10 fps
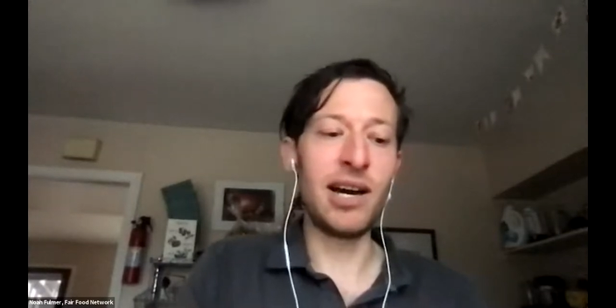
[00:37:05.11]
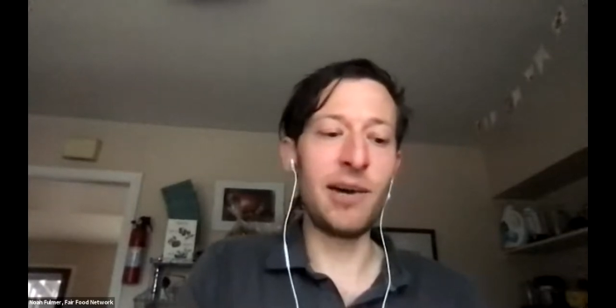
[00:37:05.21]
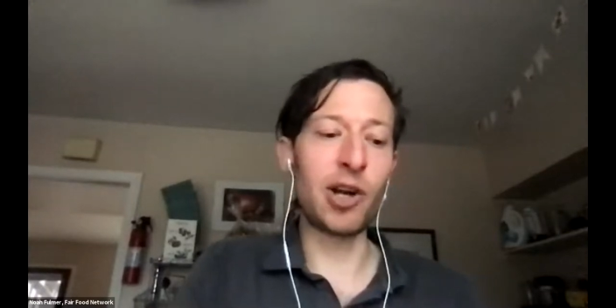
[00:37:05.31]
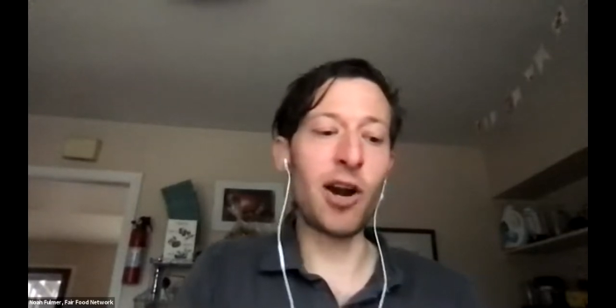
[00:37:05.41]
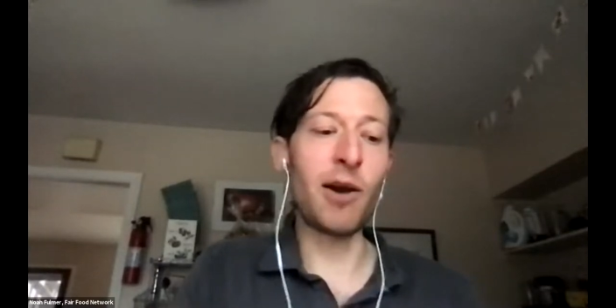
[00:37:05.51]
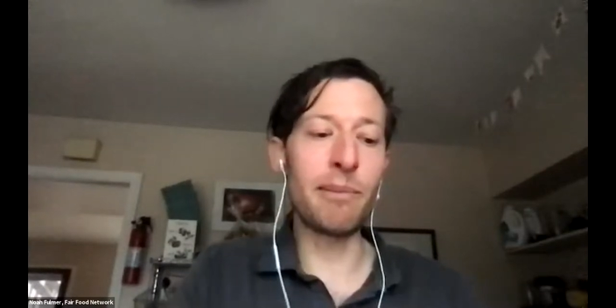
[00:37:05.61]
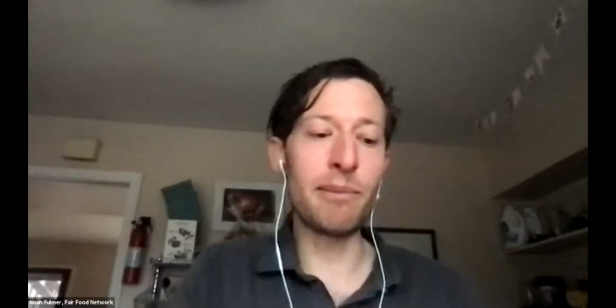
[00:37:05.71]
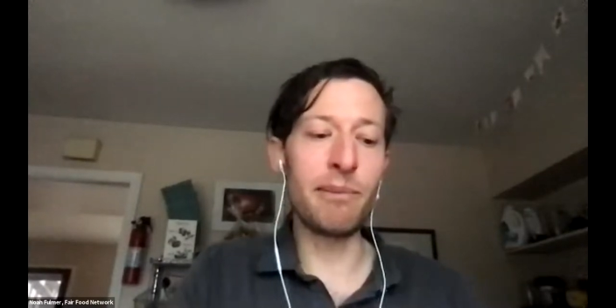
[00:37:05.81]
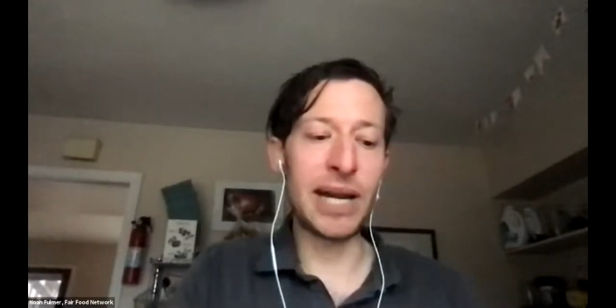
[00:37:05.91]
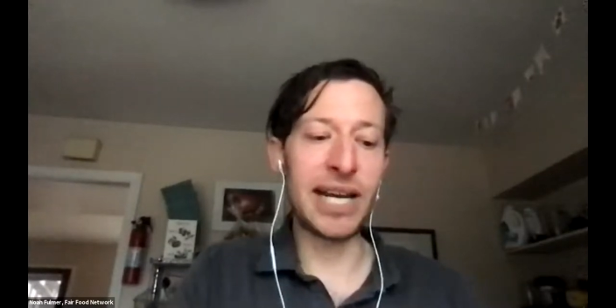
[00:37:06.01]
there are
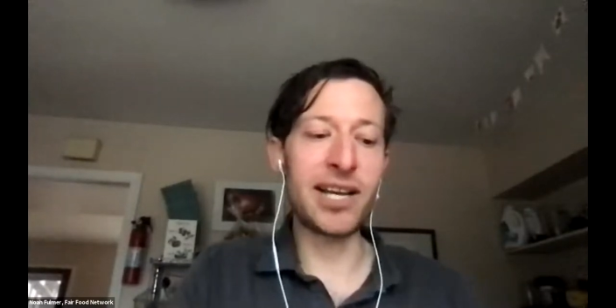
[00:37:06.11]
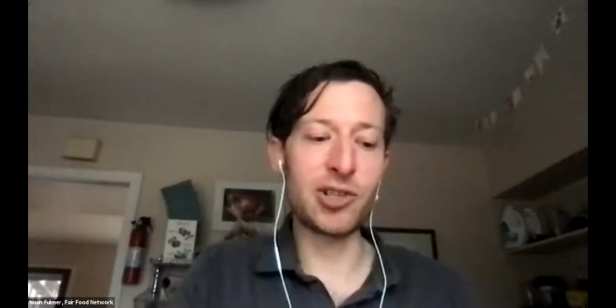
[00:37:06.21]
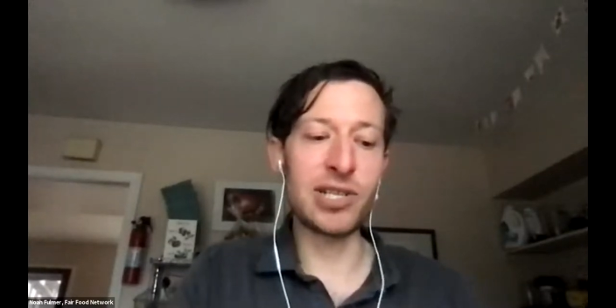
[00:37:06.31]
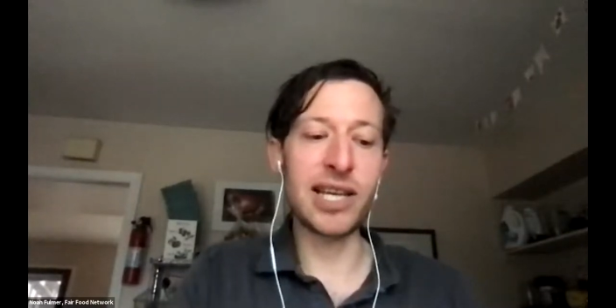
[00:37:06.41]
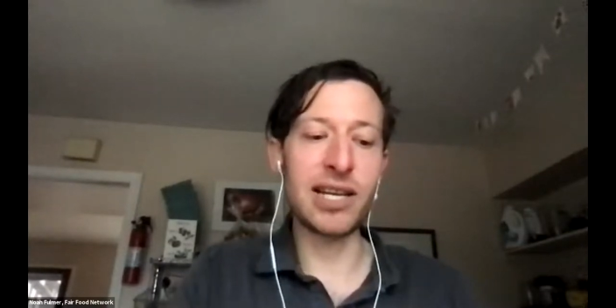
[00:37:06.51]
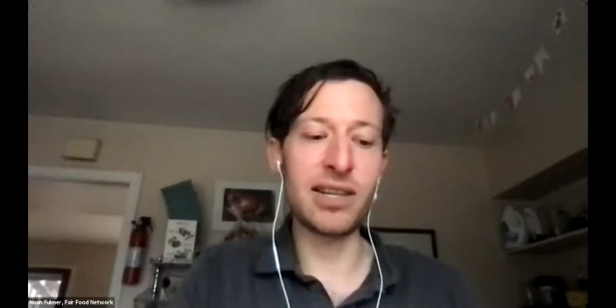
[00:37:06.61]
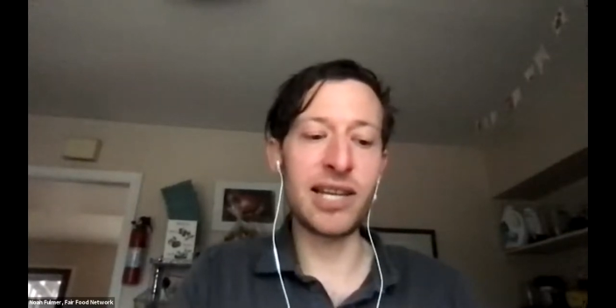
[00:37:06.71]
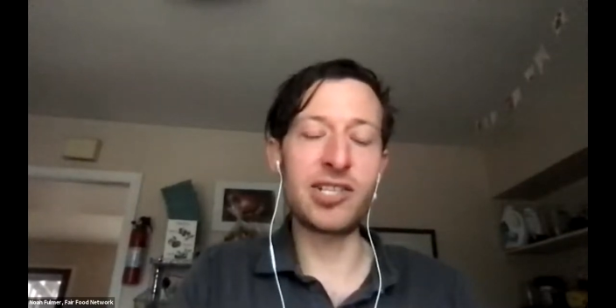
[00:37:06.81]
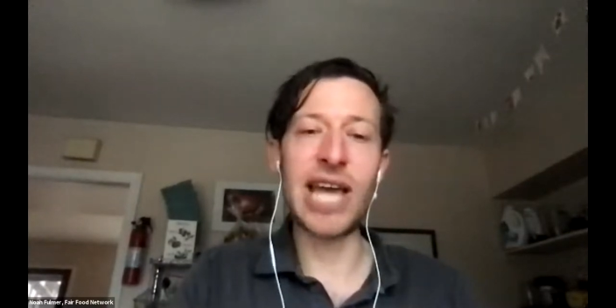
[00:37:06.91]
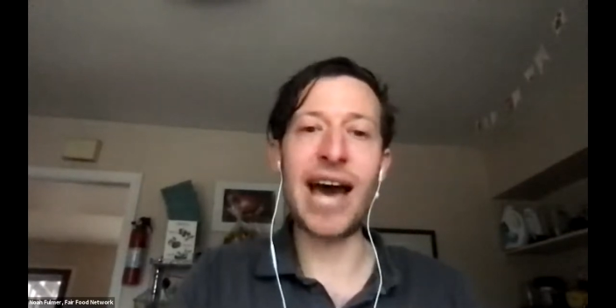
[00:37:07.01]
many countries that
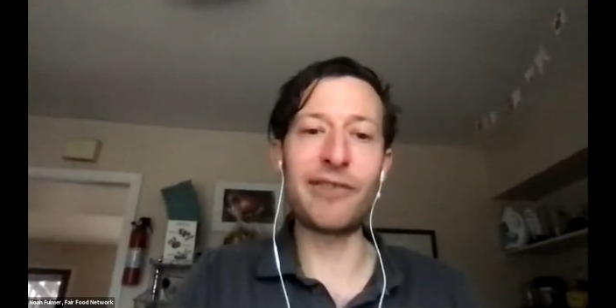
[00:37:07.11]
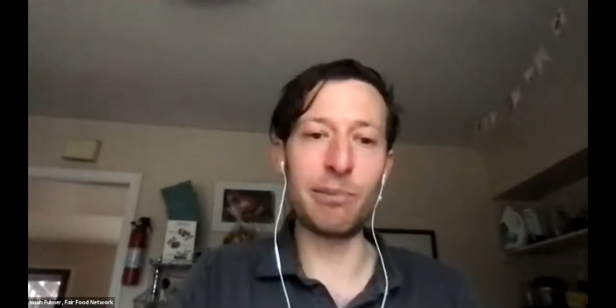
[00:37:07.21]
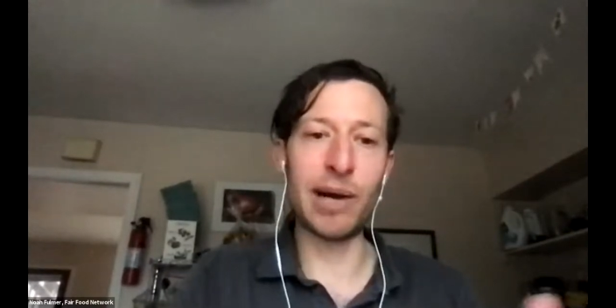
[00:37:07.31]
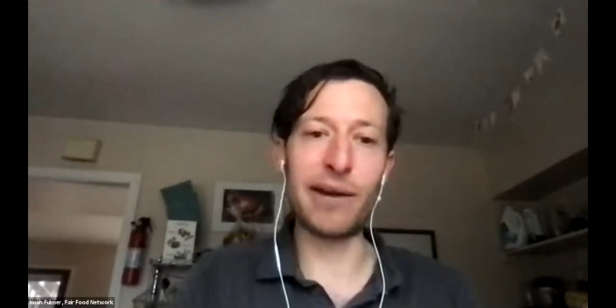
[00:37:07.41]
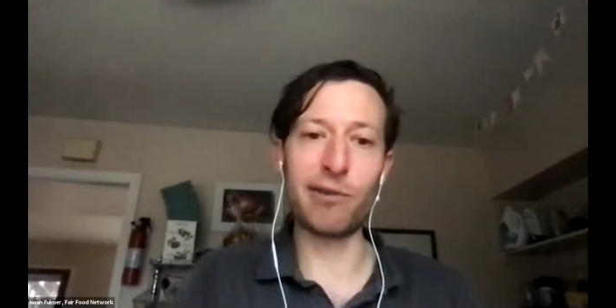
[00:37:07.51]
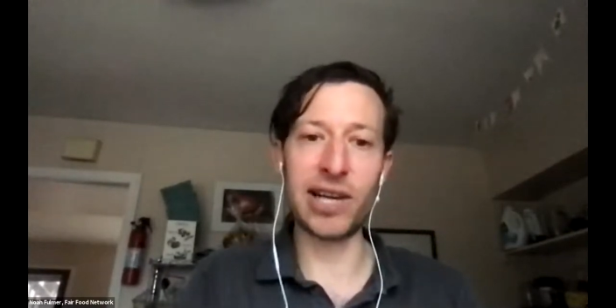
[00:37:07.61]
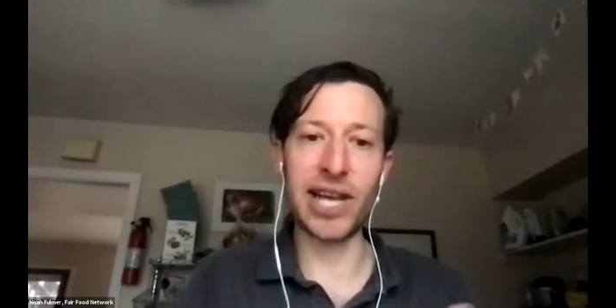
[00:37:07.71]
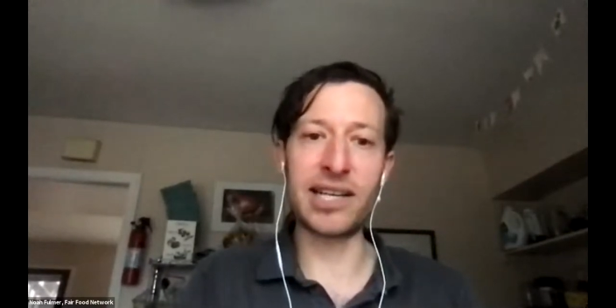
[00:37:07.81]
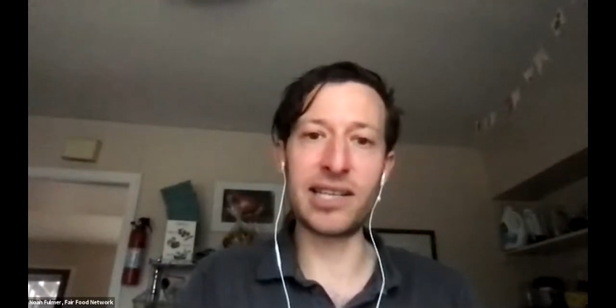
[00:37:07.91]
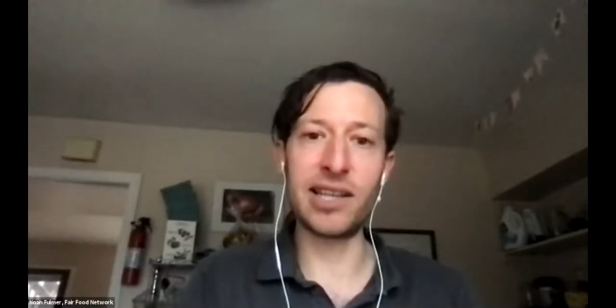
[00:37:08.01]
haven't
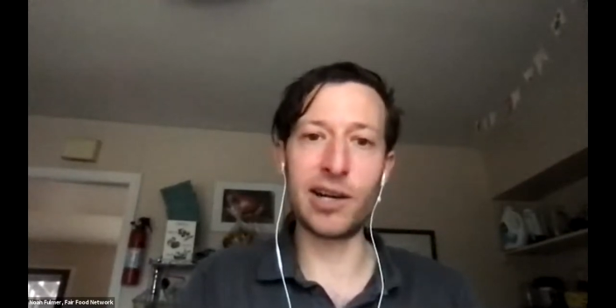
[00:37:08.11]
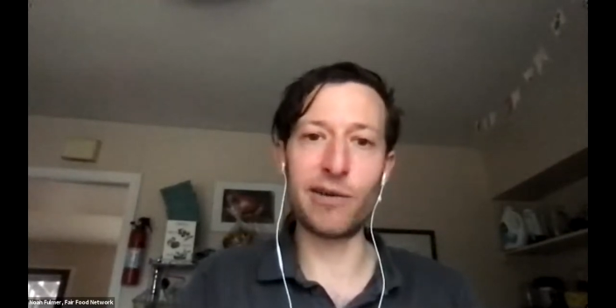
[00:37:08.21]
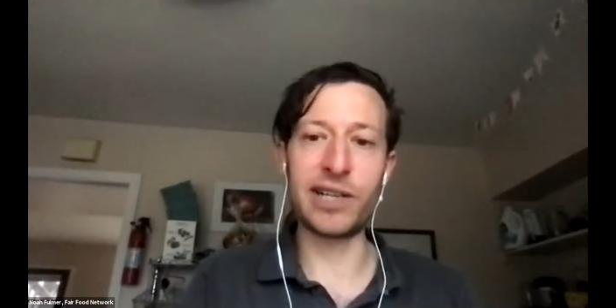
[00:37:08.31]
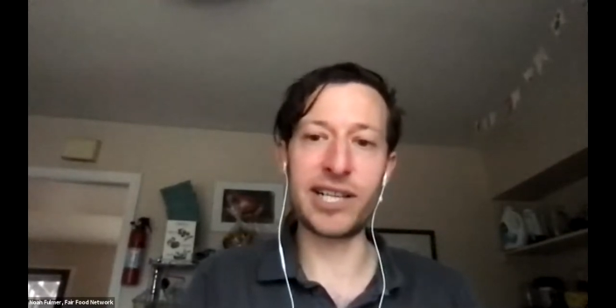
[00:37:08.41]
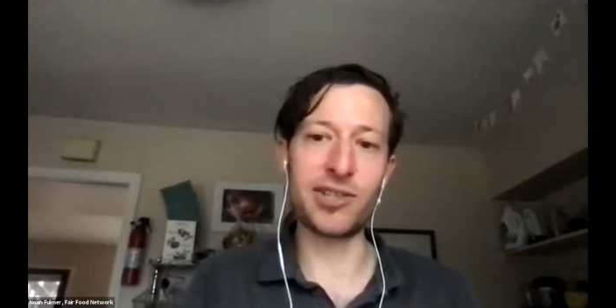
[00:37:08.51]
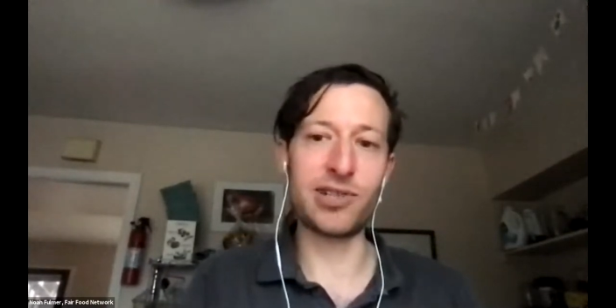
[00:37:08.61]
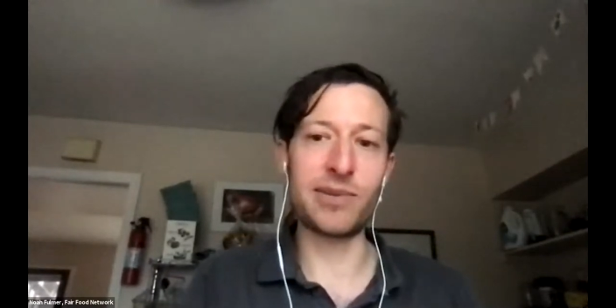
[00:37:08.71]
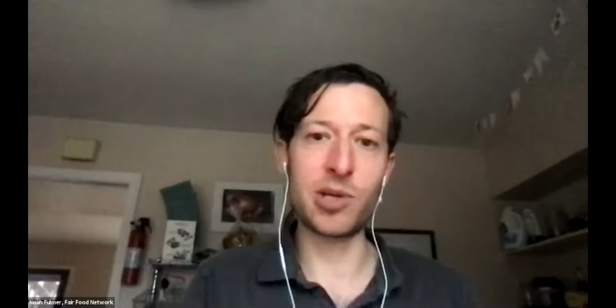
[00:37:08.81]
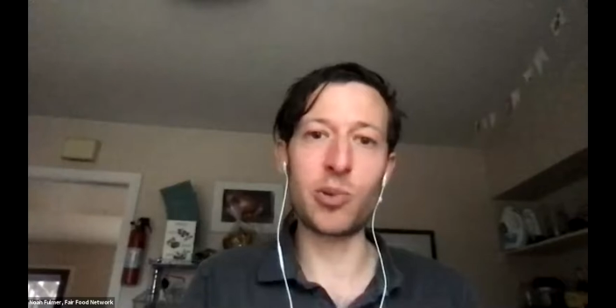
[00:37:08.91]
bifurcated their funding streams,